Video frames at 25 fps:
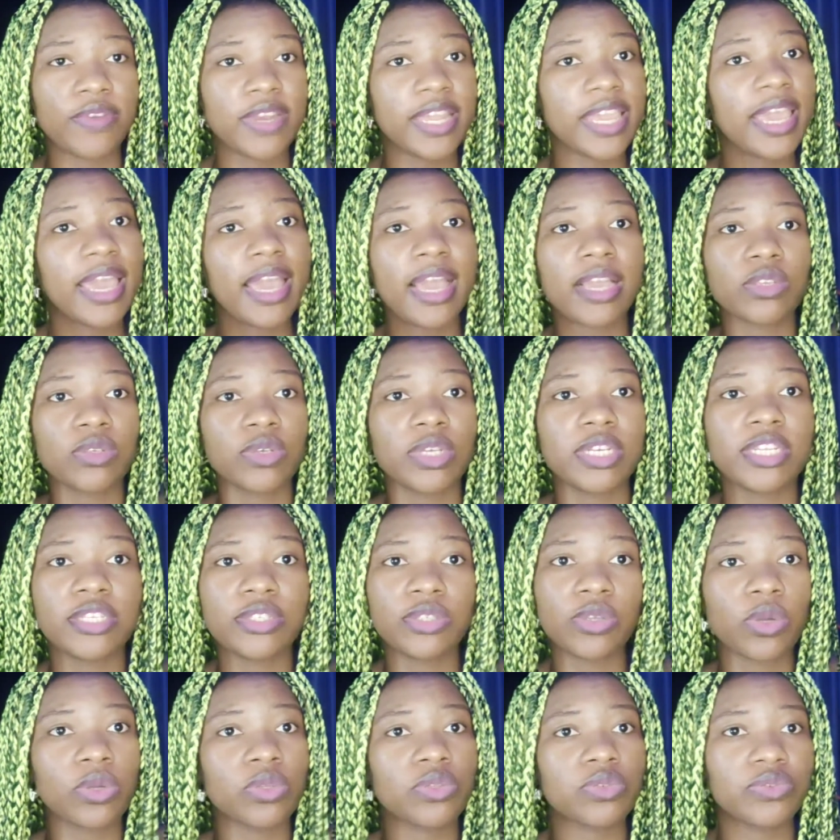Leah actually
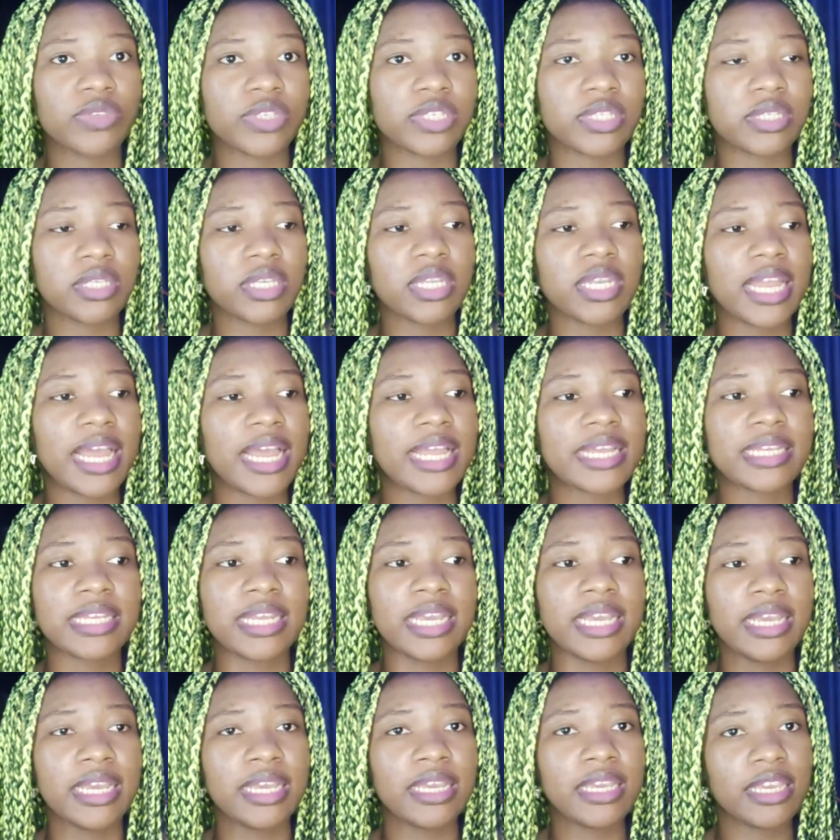told Christine that
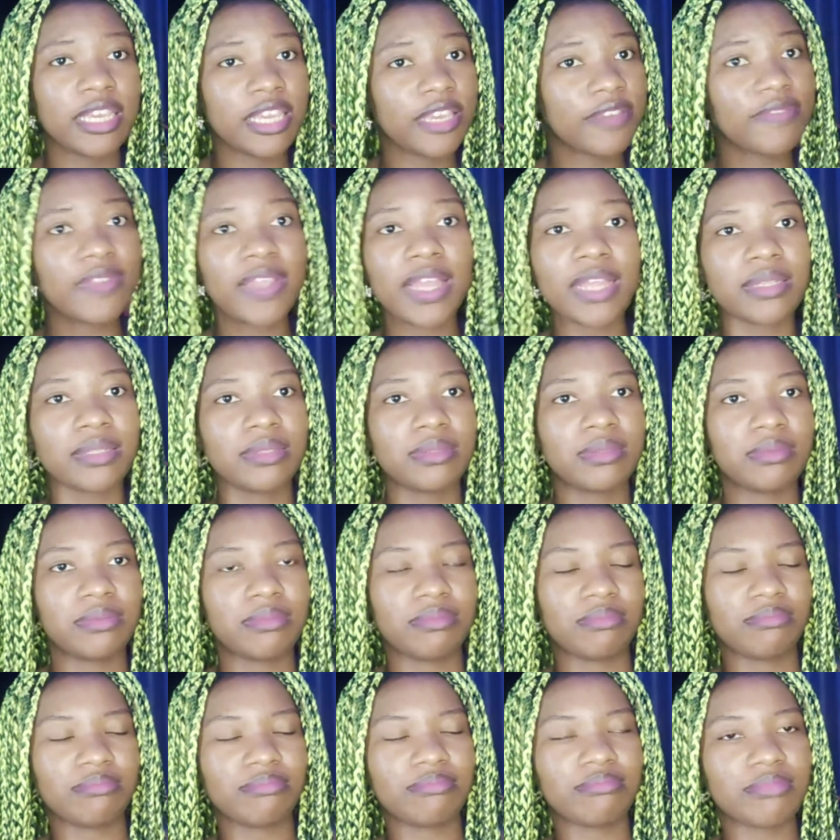if
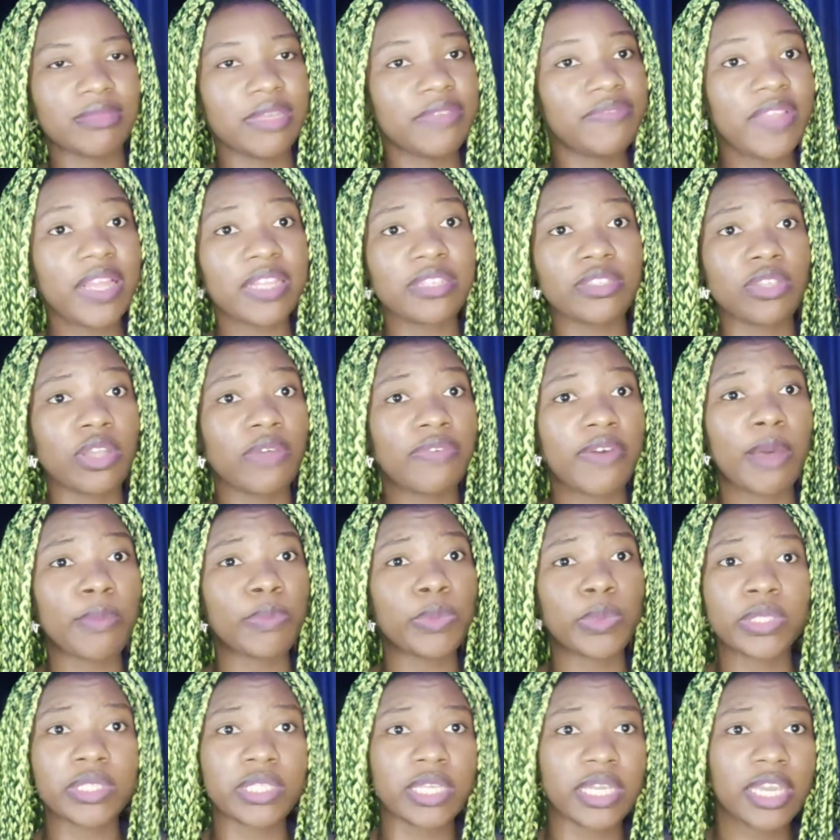that stuff
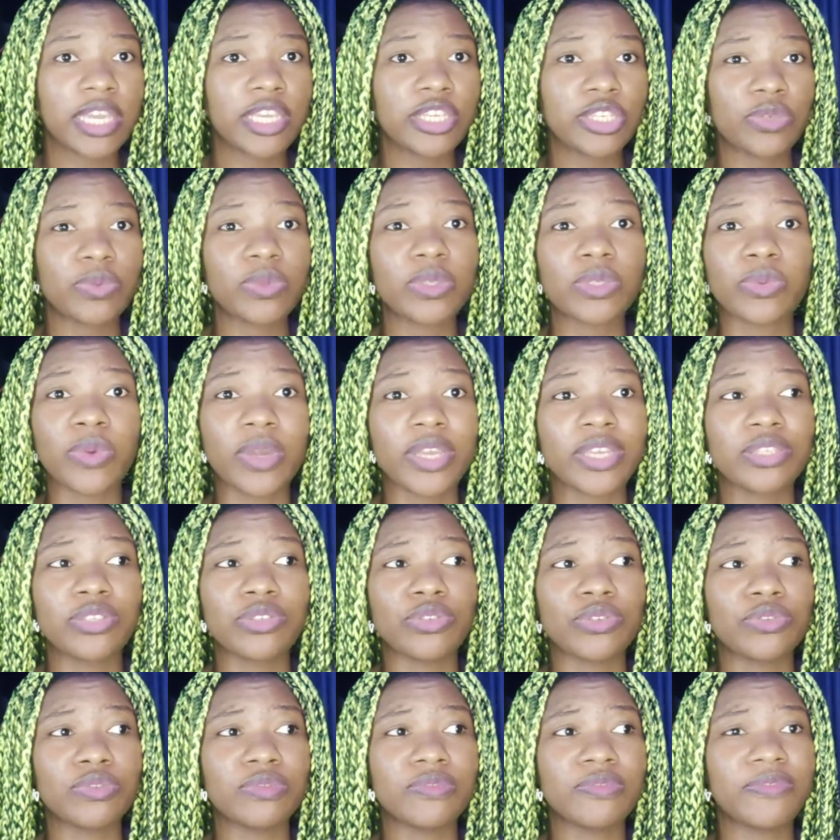happened again, she was going
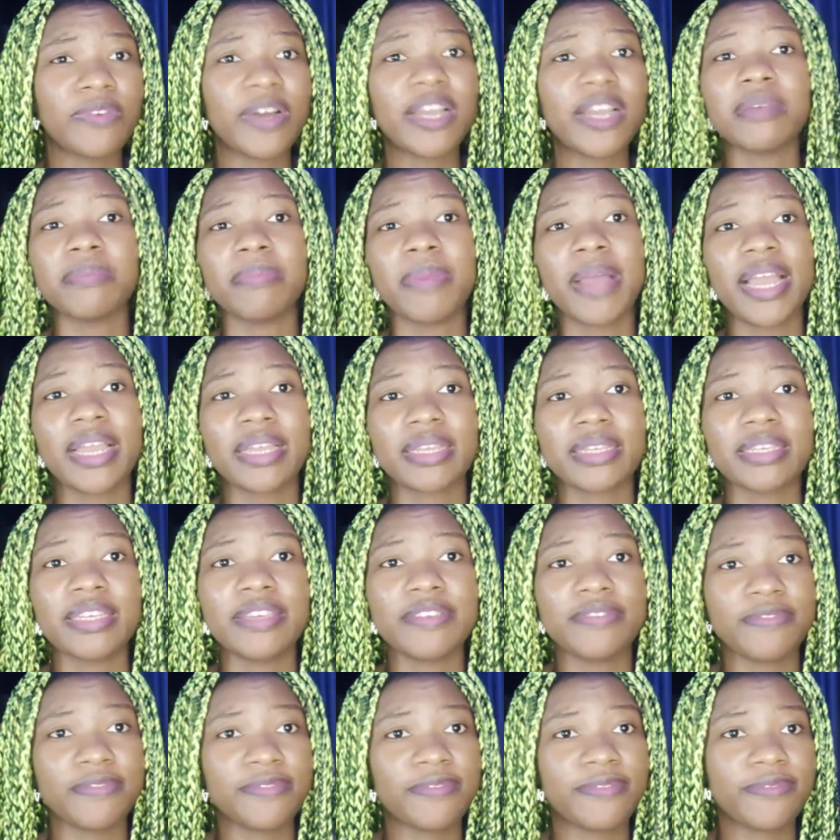to fight back
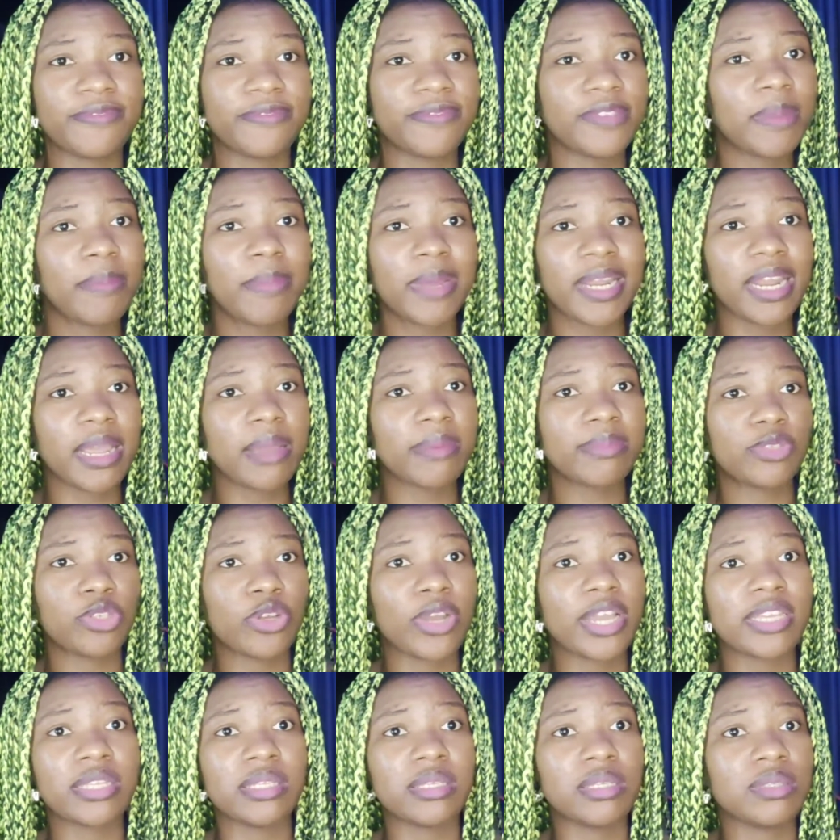if the madam
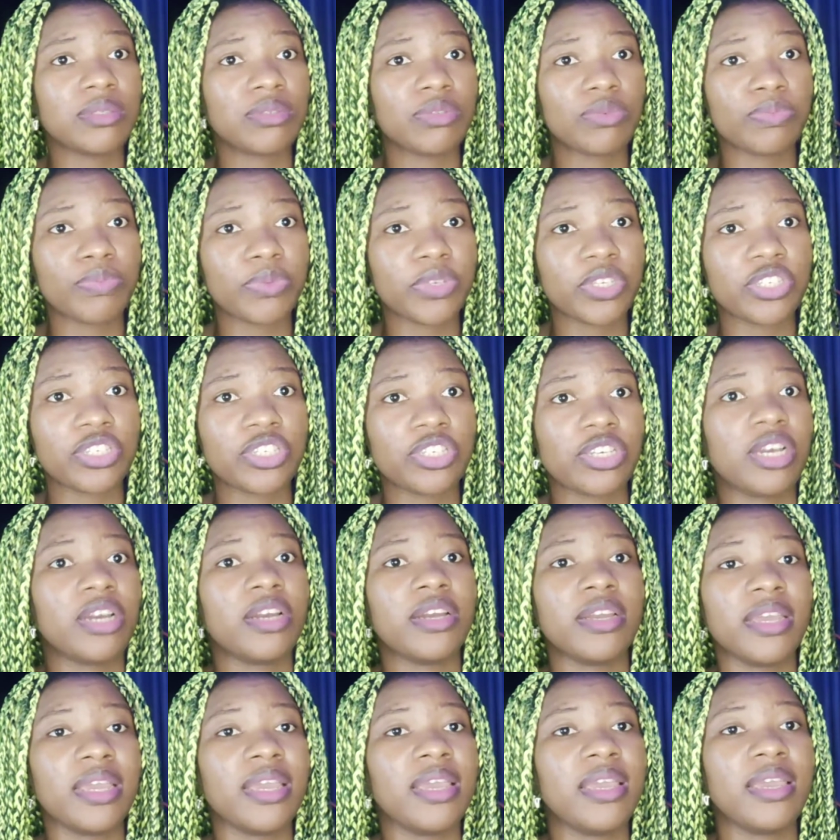tried to pinch
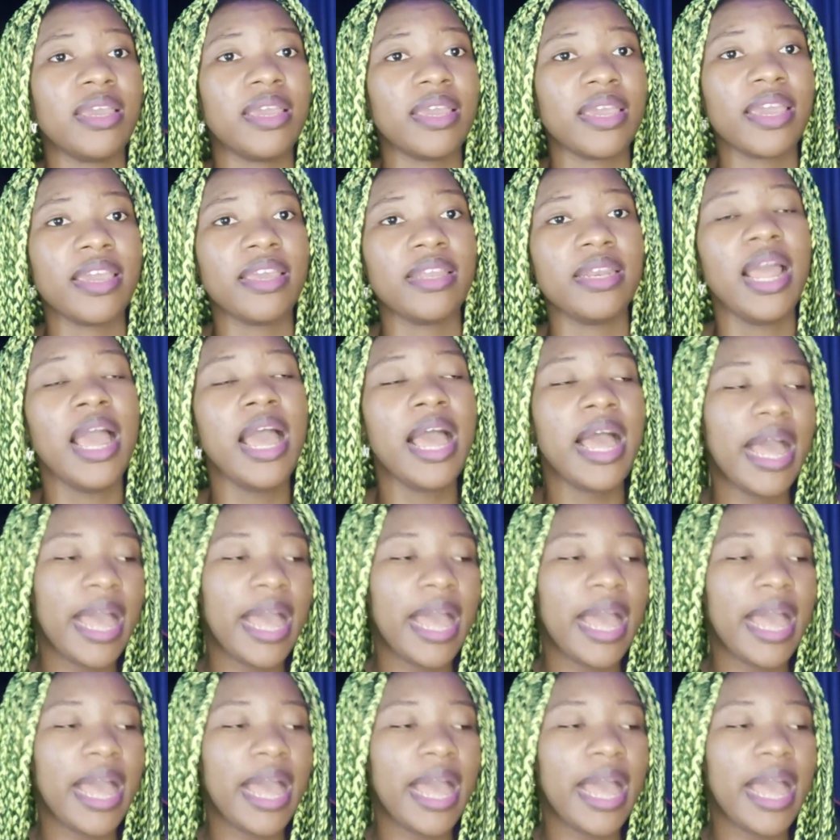her again.